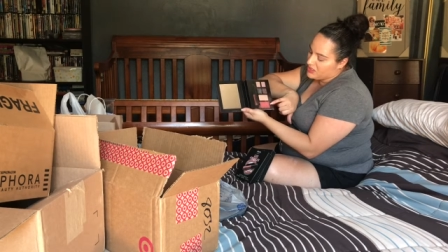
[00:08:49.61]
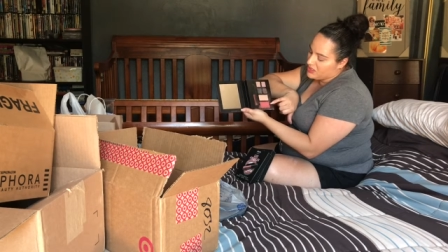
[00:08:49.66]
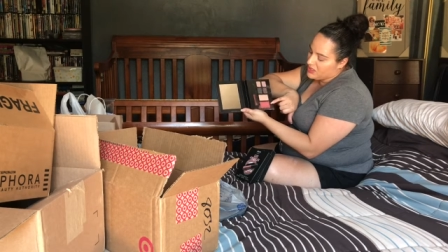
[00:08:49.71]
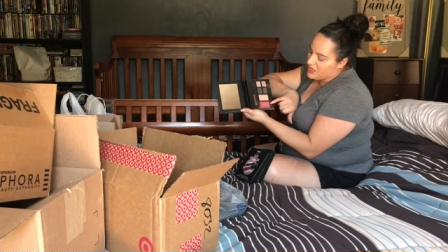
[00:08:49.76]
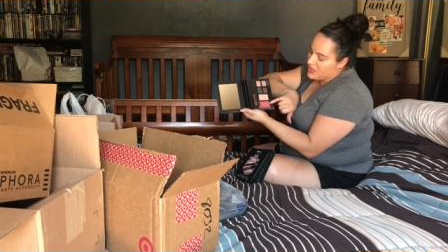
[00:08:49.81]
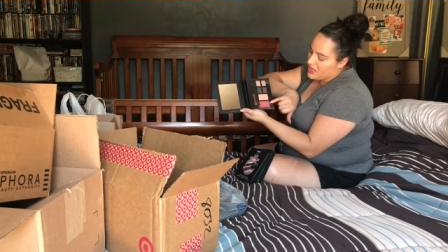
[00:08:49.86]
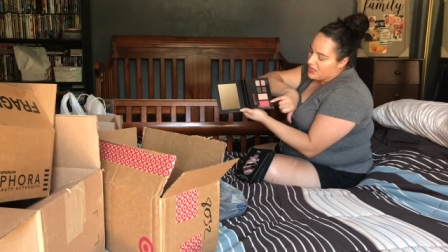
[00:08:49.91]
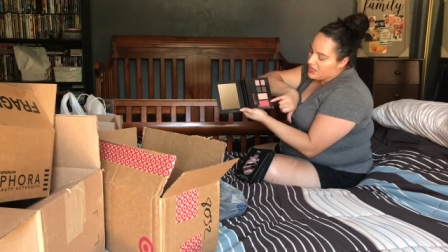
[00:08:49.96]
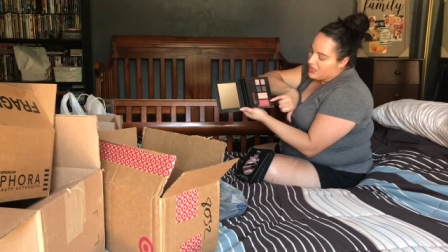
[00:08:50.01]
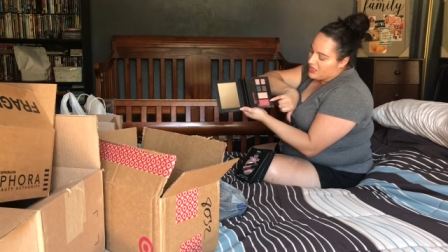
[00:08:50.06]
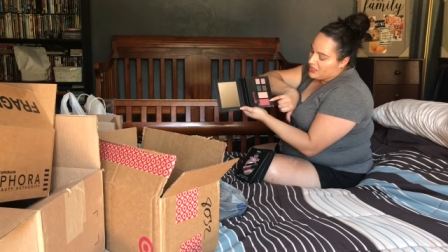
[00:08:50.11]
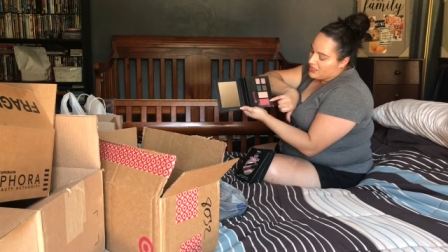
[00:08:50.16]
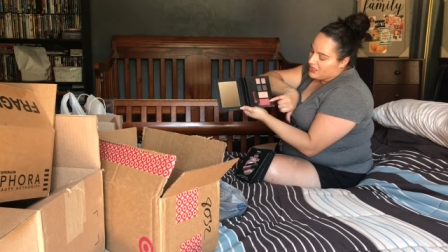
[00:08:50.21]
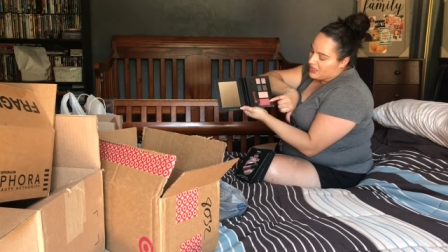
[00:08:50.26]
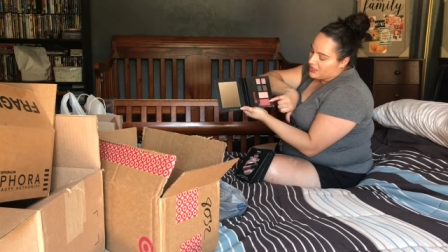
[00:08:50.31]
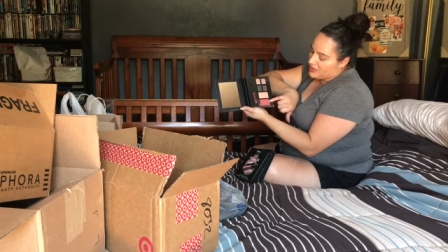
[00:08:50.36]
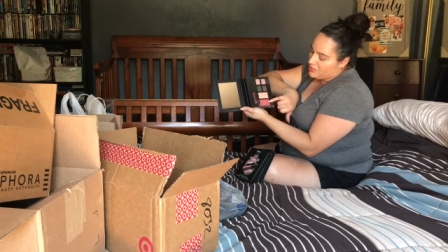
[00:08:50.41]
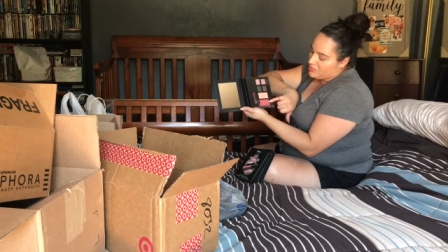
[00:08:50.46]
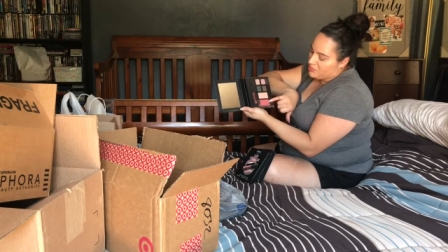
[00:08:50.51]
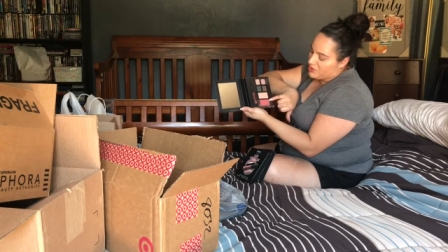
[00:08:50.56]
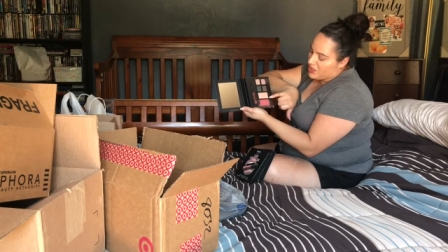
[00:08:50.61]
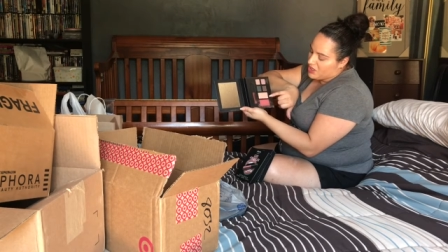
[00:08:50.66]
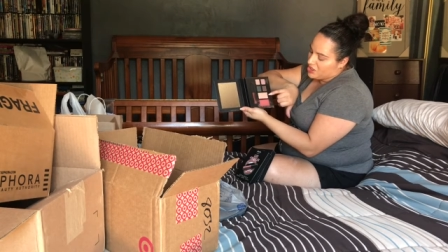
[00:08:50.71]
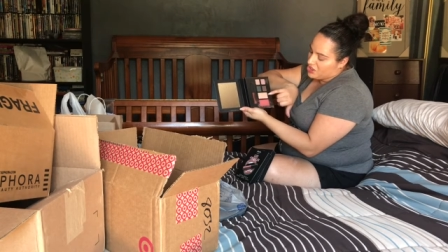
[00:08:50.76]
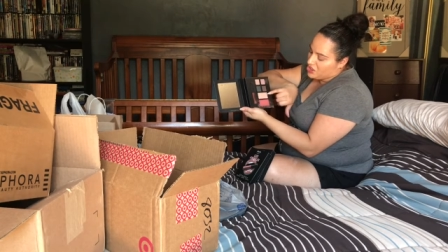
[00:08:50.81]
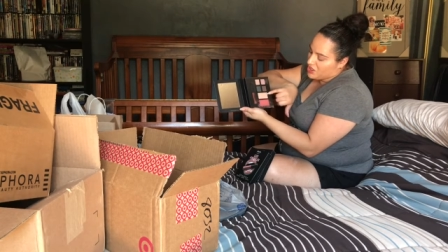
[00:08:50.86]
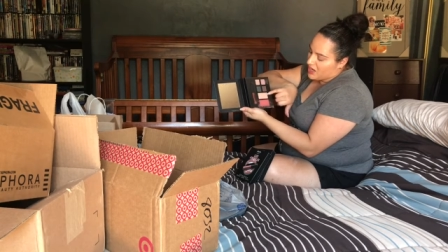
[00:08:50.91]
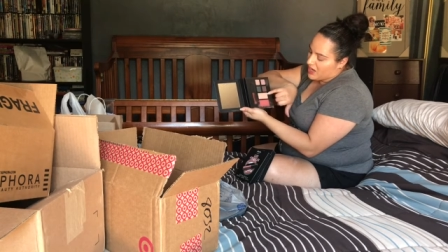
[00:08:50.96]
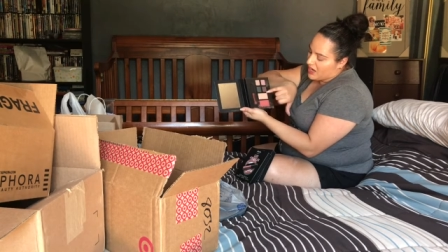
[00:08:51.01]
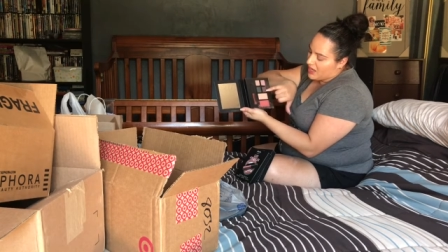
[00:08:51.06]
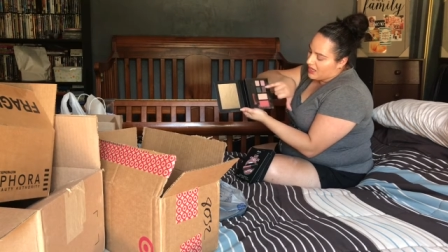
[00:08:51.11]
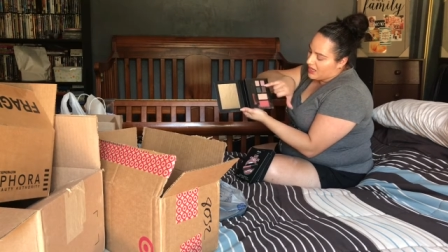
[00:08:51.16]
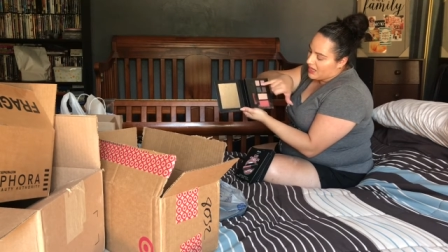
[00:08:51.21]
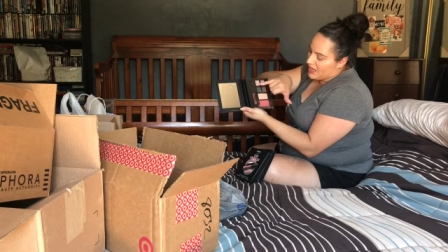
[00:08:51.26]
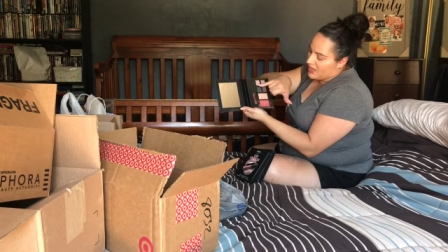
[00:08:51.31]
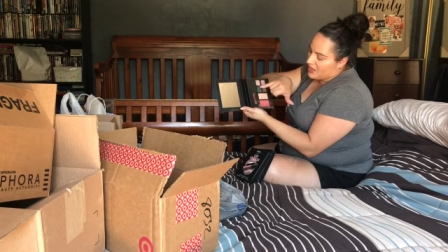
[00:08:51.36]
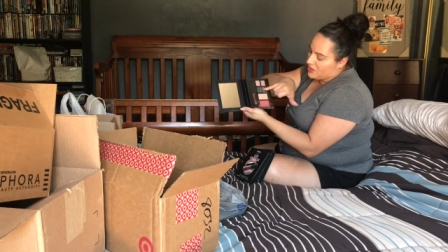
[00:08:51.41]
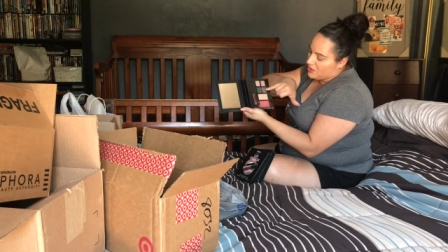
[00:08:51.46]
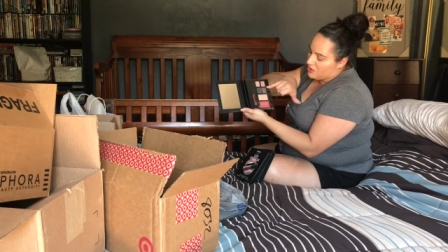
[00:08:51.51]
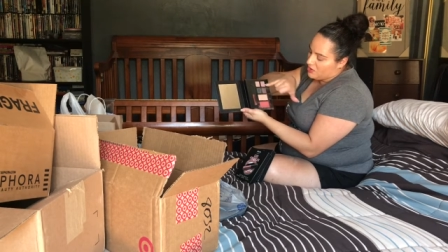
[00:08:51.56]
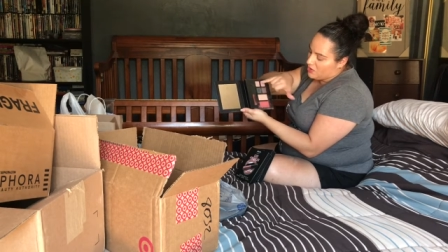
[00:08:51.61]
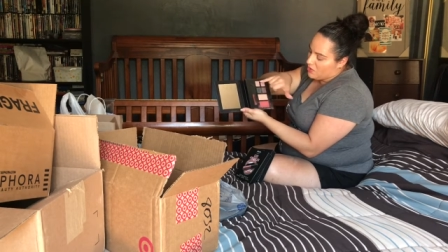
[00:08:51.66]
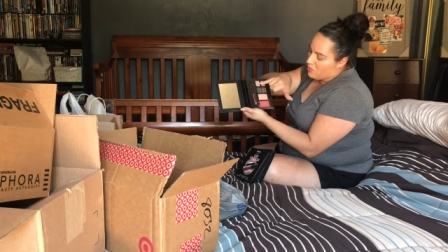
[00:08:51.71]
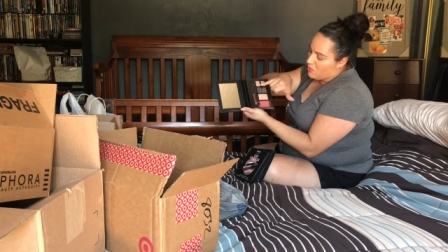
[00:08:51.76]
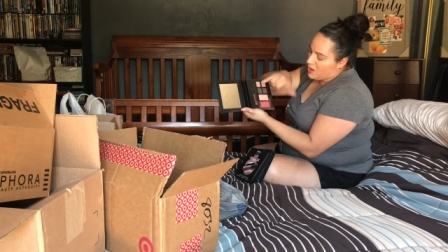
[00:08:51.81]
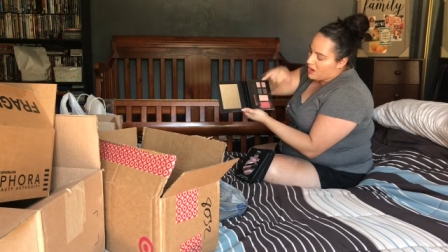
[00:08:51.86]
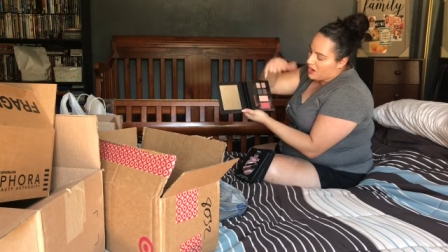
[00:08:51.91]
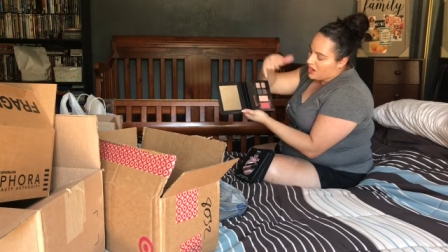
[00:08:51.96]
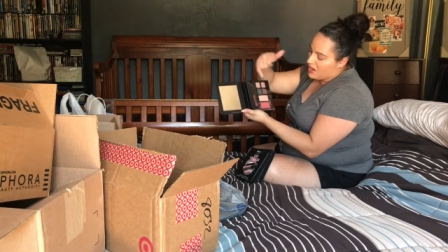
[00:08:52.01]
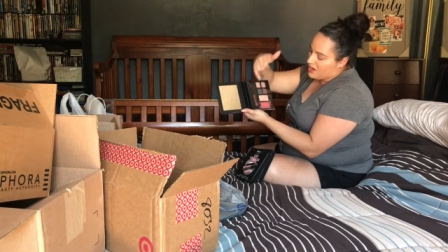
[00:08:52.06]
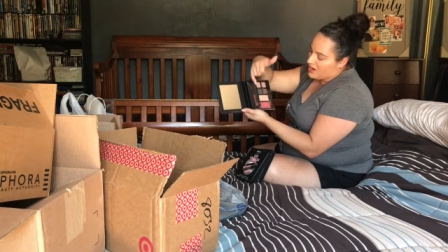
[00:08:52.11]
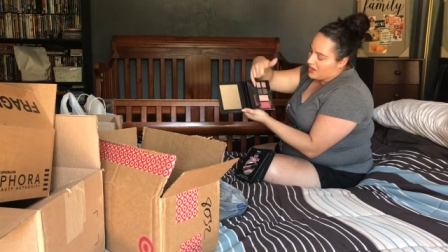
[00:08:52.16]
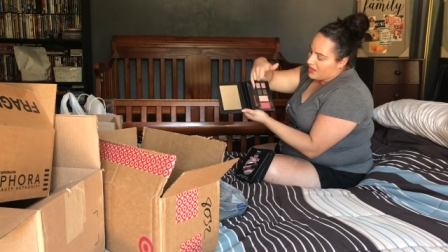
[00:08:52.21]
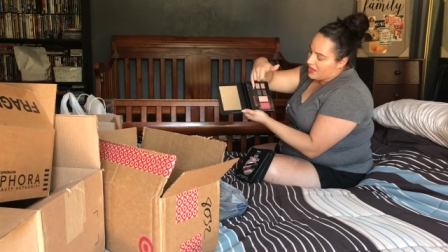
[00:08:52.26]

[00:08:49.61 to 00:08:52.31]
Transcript: You got the blush, highlight, your quad,